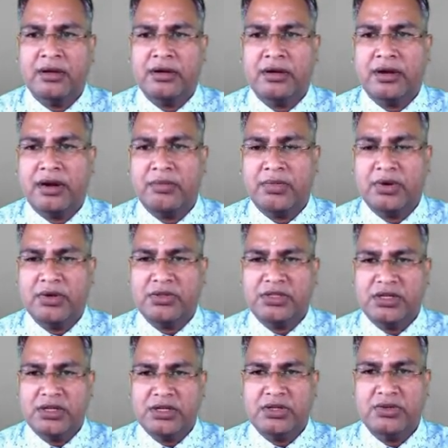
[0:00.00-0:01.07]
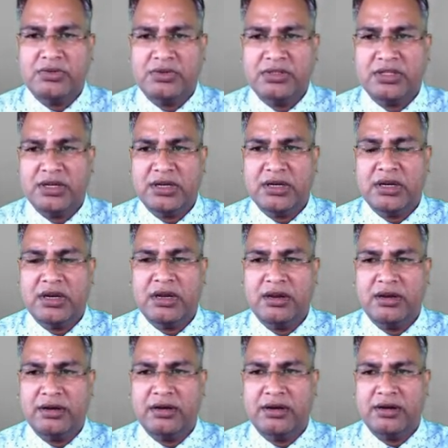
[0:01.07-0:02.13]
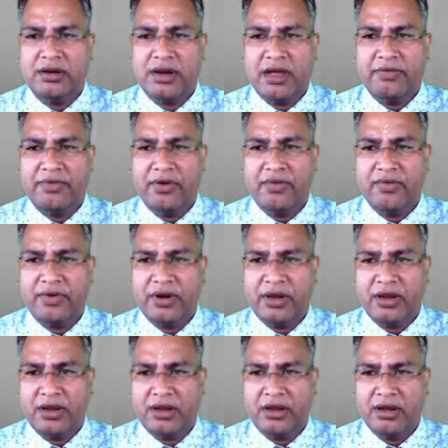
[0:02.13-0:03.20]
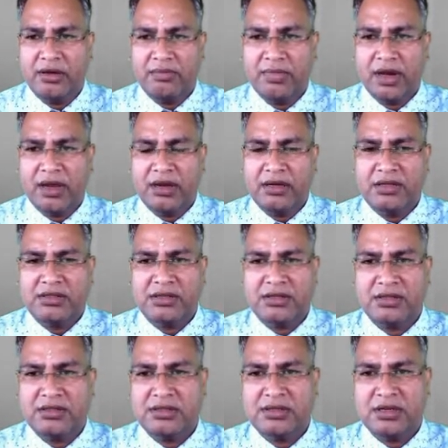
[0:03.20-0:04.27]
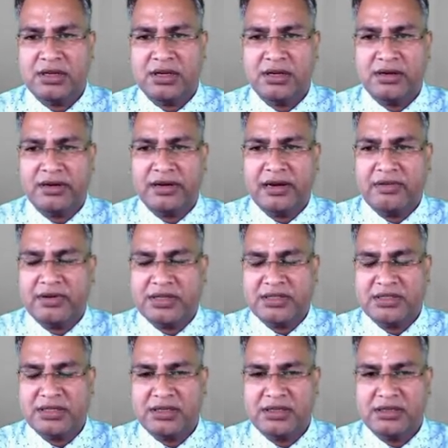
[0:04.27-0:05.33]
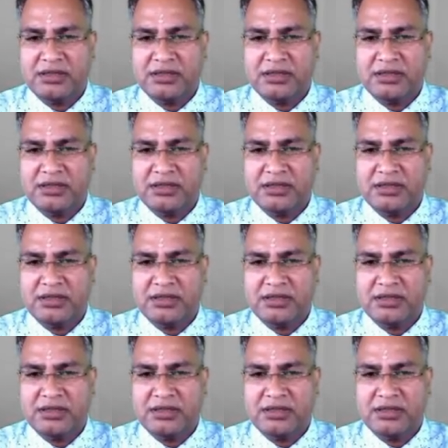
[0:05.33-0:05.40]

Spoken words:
terminology used in tree, type of tree, binary search tree, traversing,